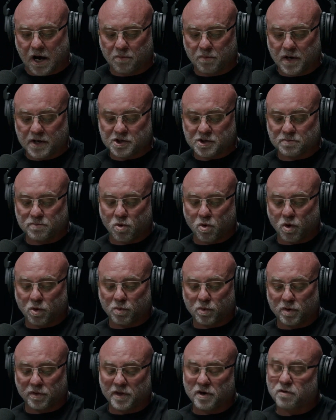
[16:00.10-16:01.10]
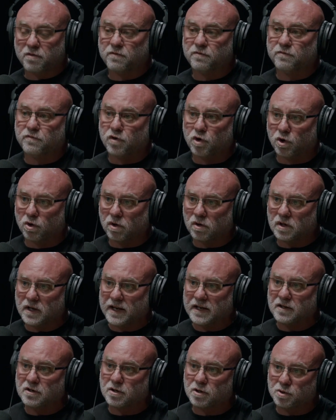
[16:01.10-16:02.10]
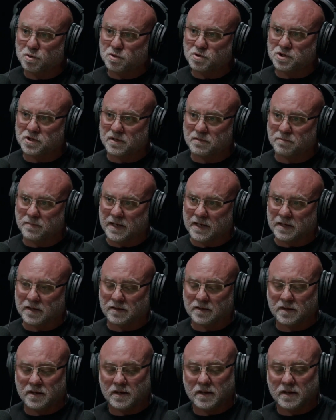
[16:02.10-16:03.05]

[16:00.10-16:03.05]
much more will the full inclusion mean?